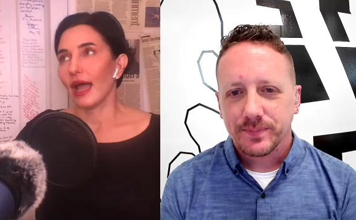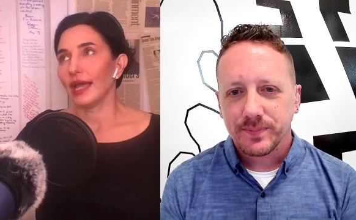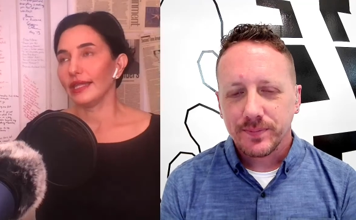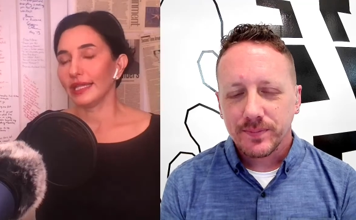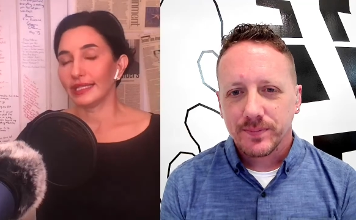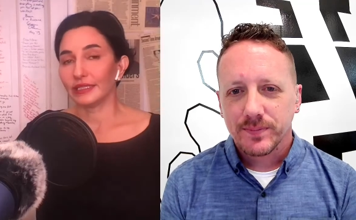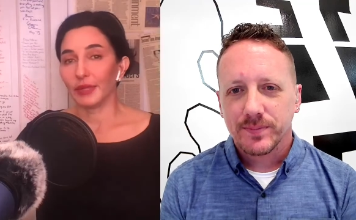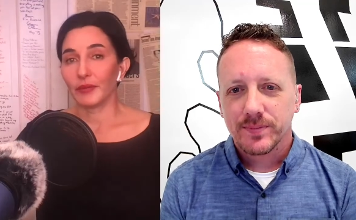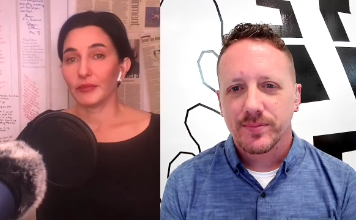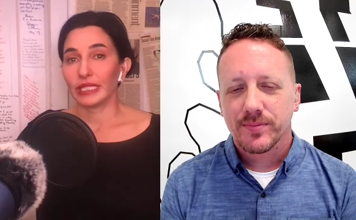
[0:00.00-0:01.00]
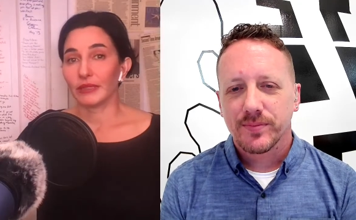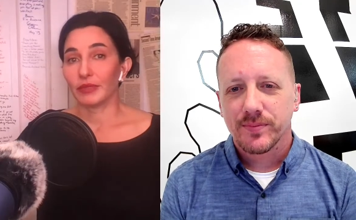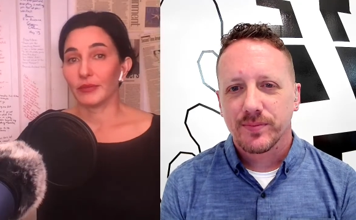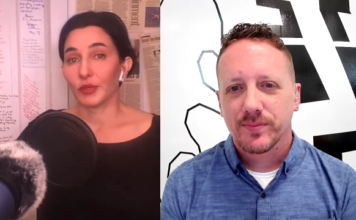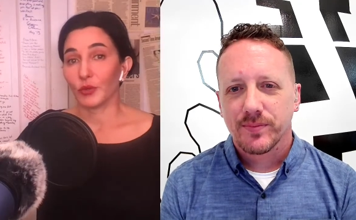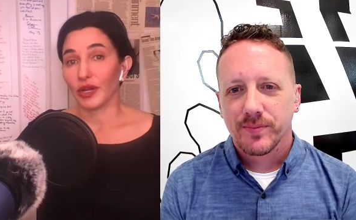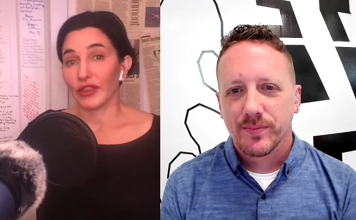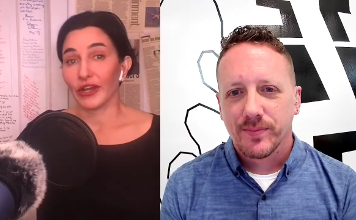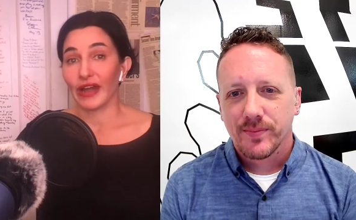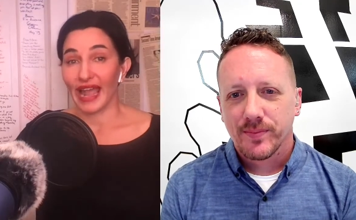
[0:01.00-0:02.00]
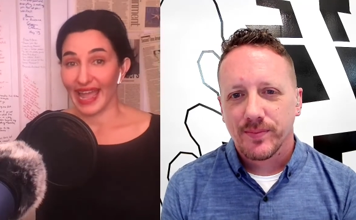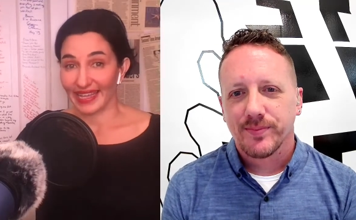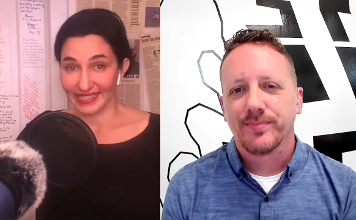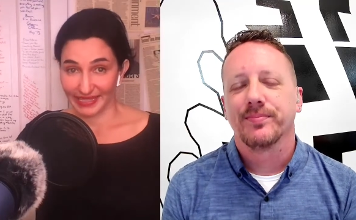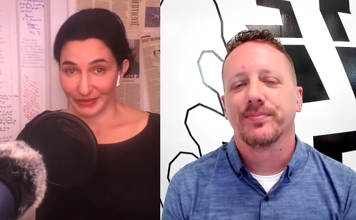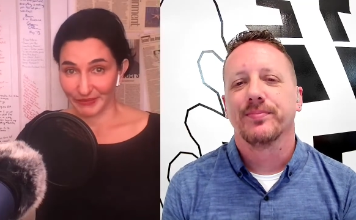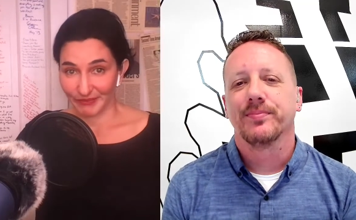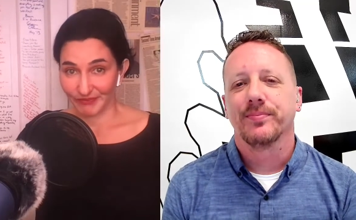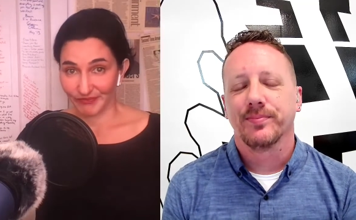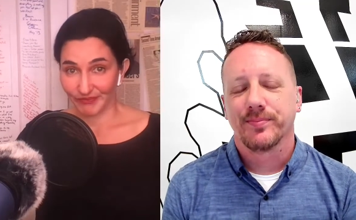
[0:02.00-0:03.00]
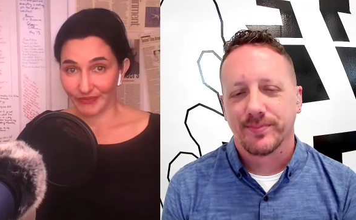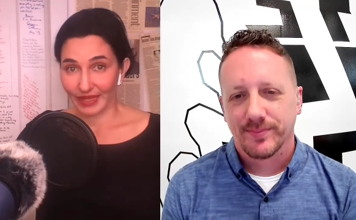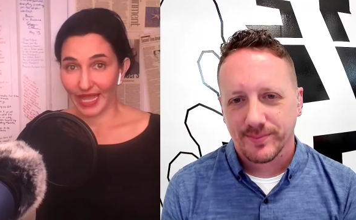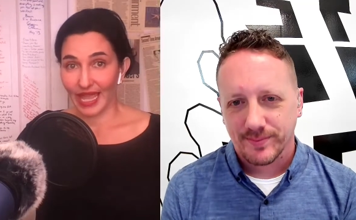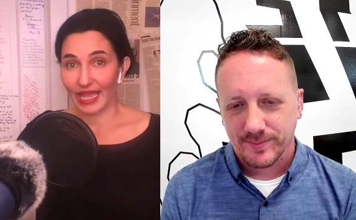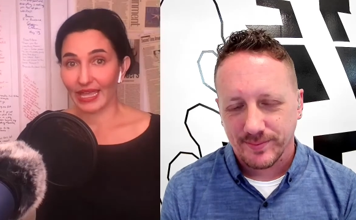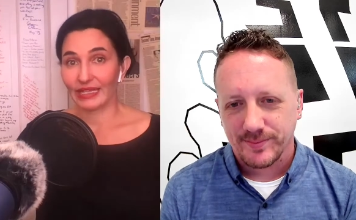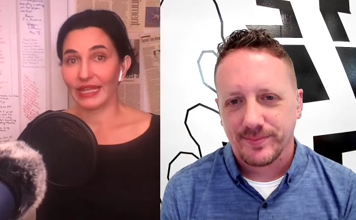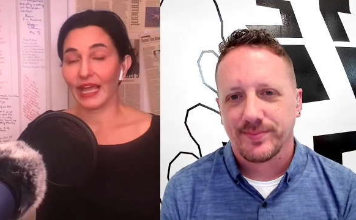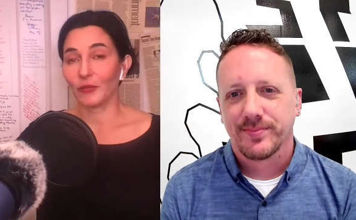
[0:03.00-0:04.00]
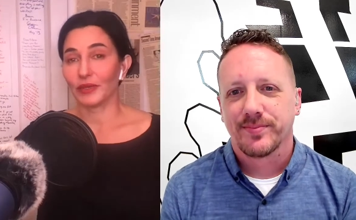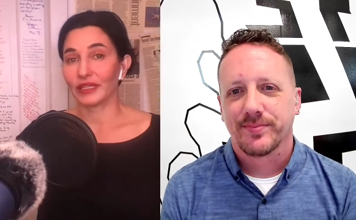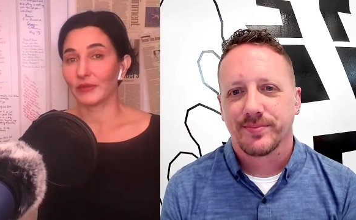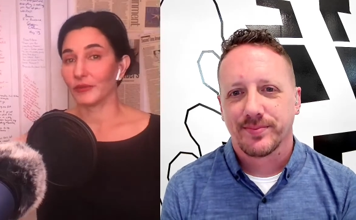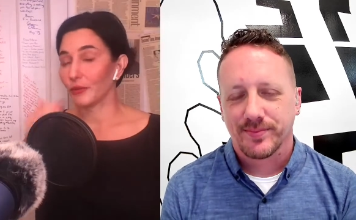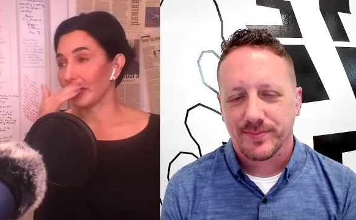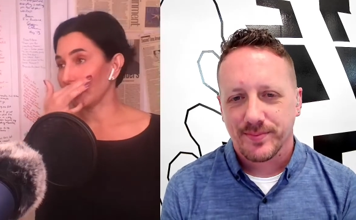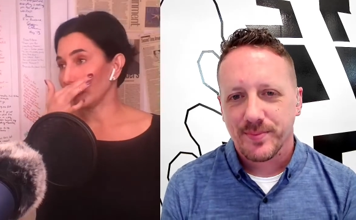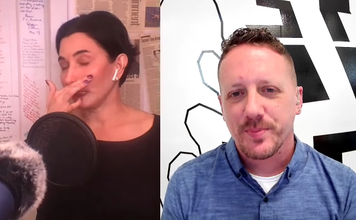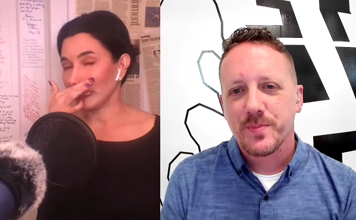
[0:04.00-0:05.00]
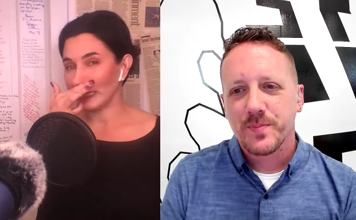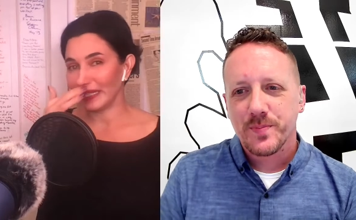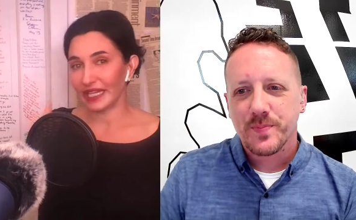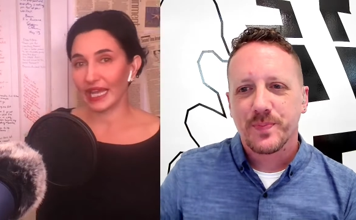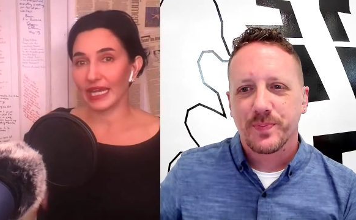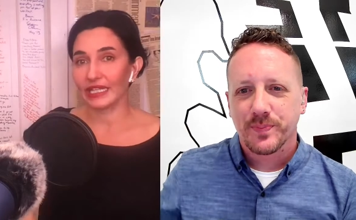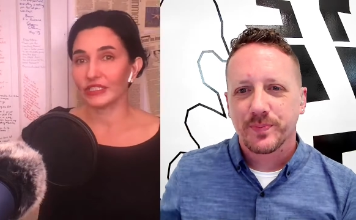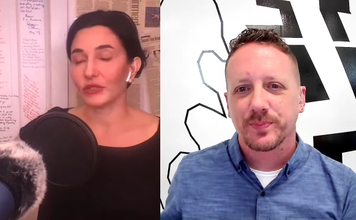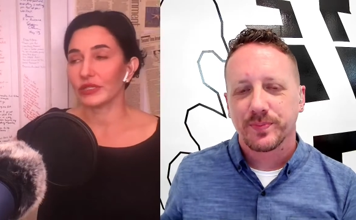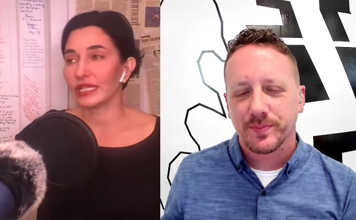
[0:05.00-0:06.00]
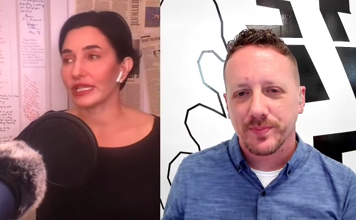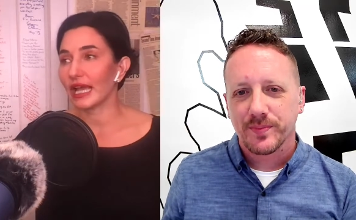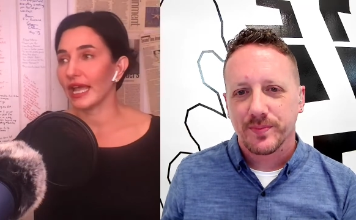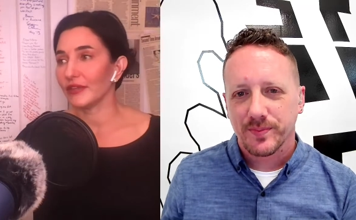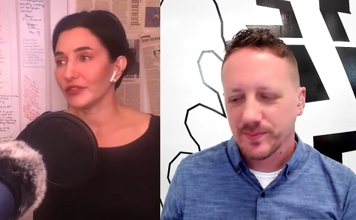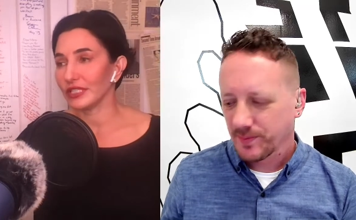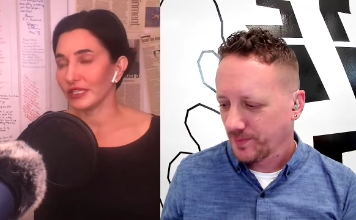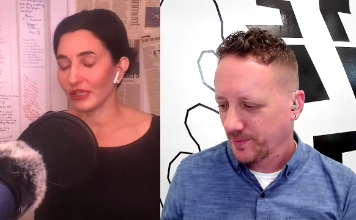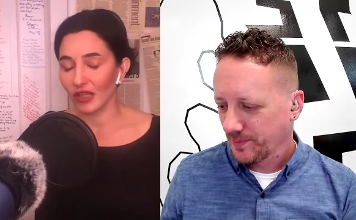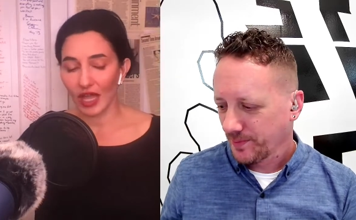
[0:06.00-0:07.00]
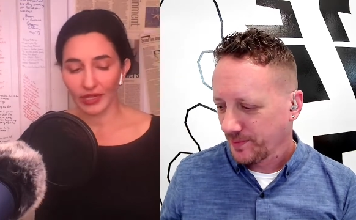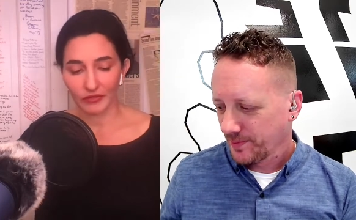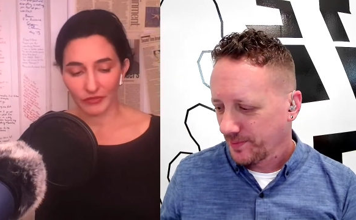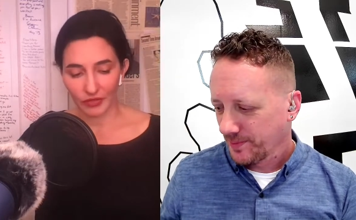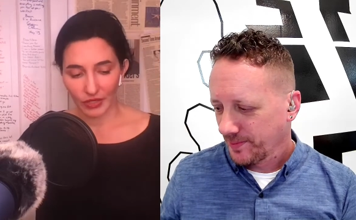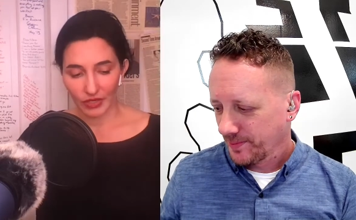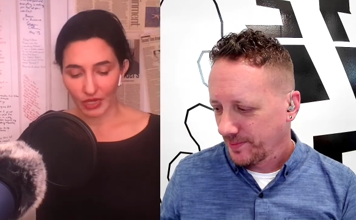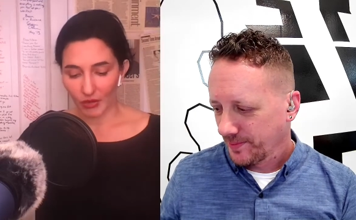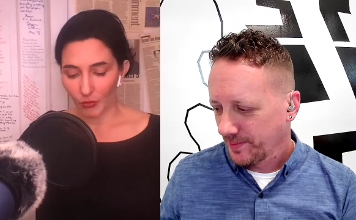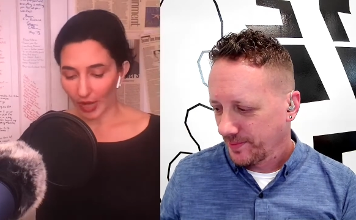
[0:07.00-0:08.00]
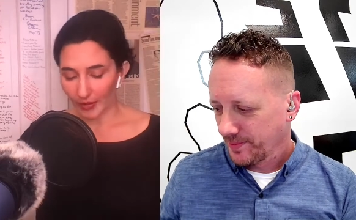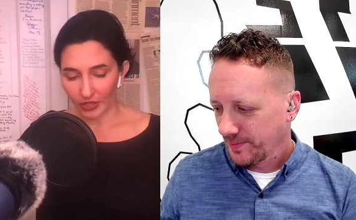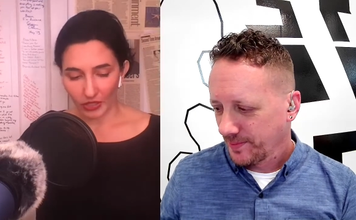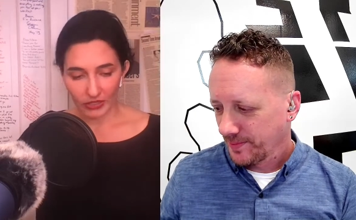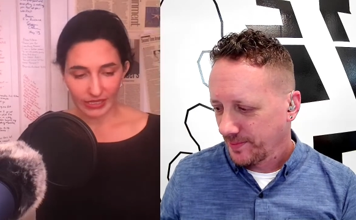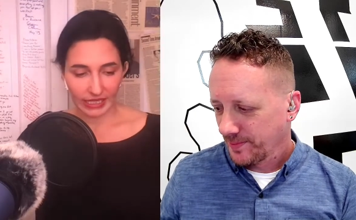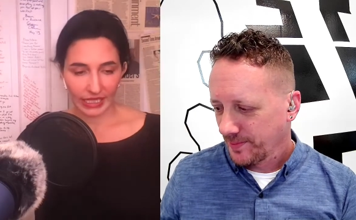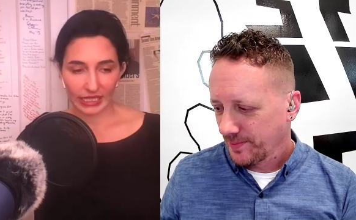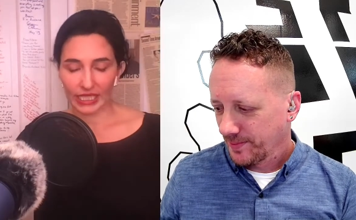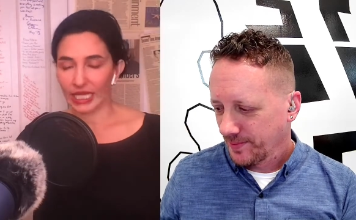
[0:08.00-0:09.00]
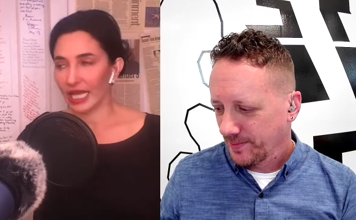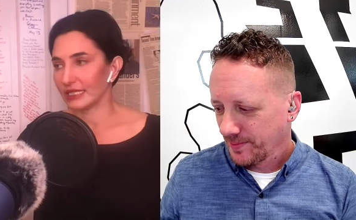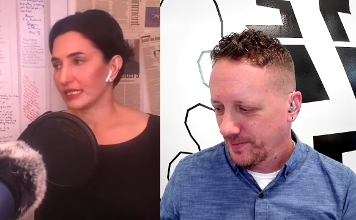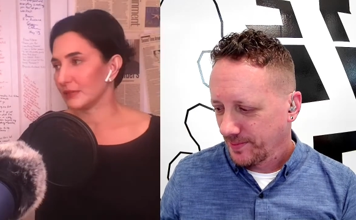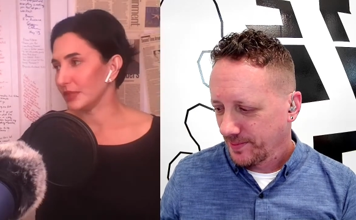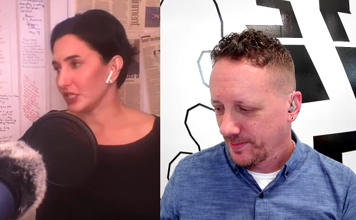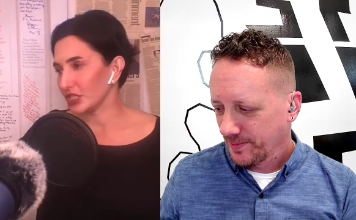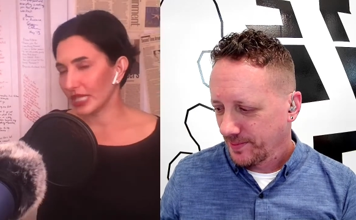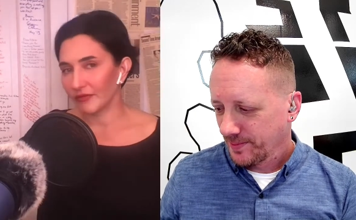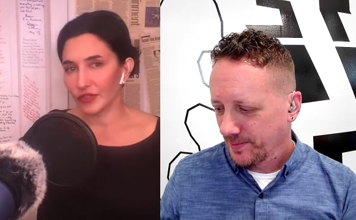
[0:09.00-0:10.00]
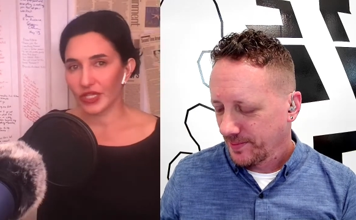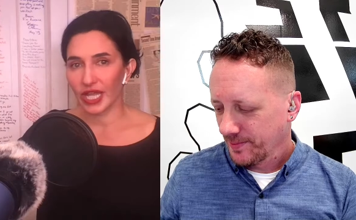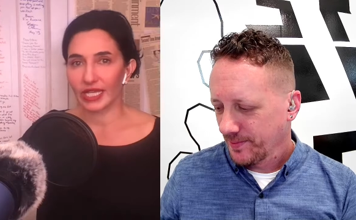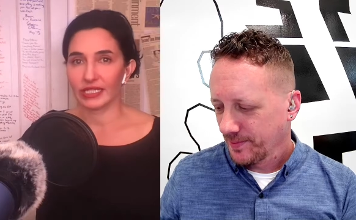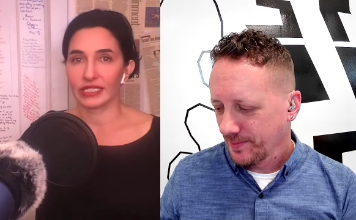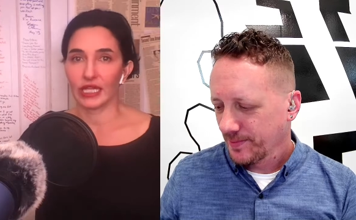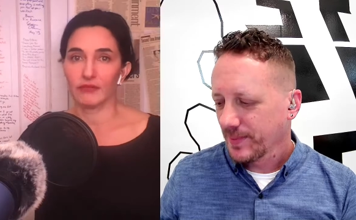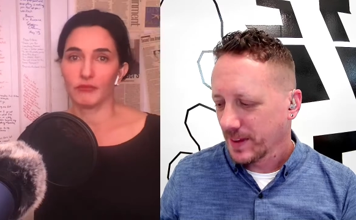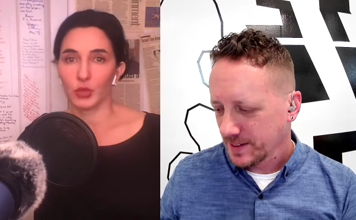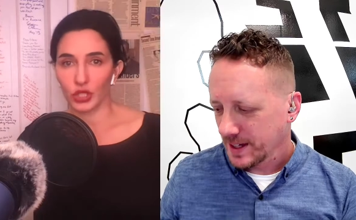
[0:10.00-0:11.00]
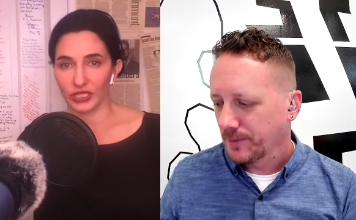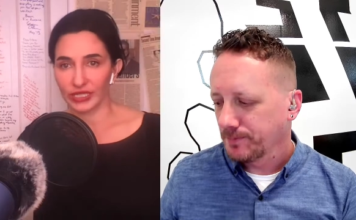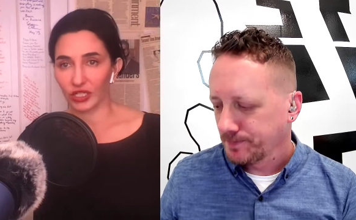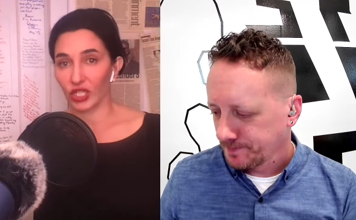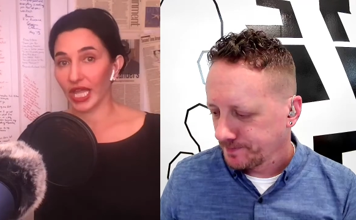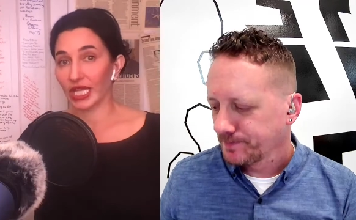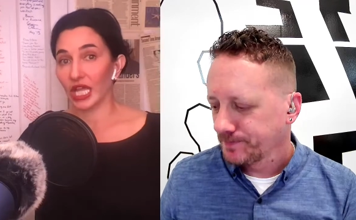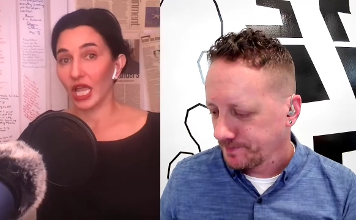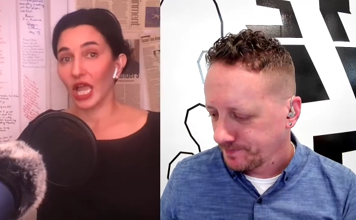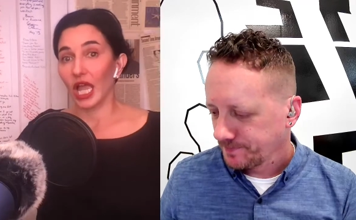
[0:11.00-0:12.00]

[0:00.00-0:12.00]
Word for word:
Speaker 1: I think it's about meeting people where they're at. Mm and helping them the way they need. And I don't think I have seen a lot of webinars lately and speeches advertised and books that are like,